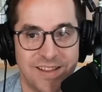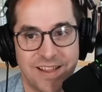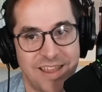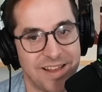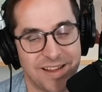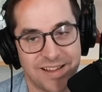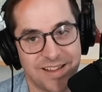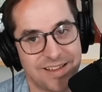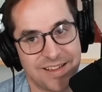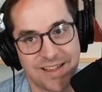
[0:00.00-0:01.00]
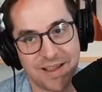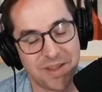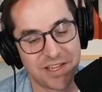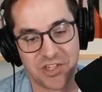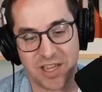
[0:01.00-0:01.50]
again, I'm
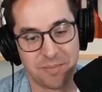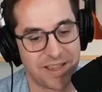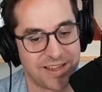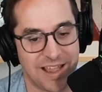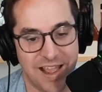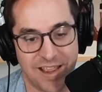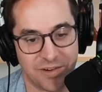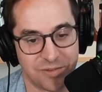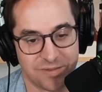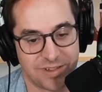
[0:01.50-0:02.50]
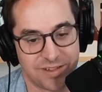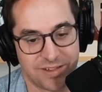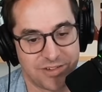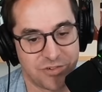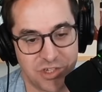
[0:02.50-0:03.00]
not a jam band guy. I don't uh,
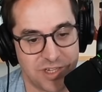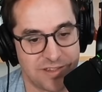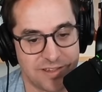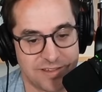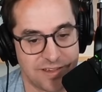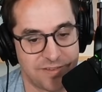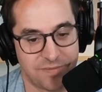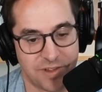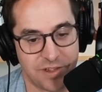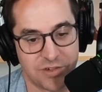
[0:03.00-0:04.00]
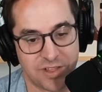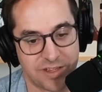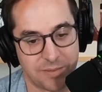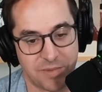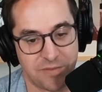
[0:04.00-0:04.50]
string cheese incident, Phish.
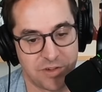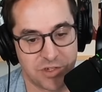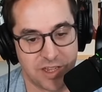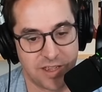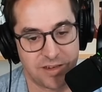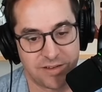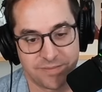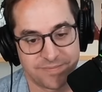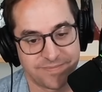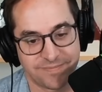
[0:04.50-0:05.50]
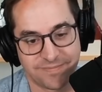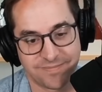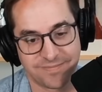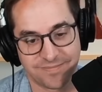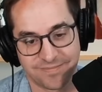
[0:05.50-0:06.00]
Like I'm not a Phish head.
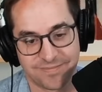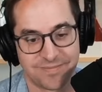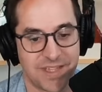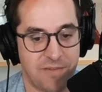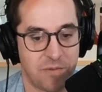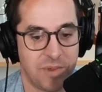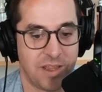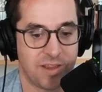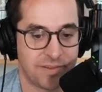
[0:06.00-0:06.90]
Not for me.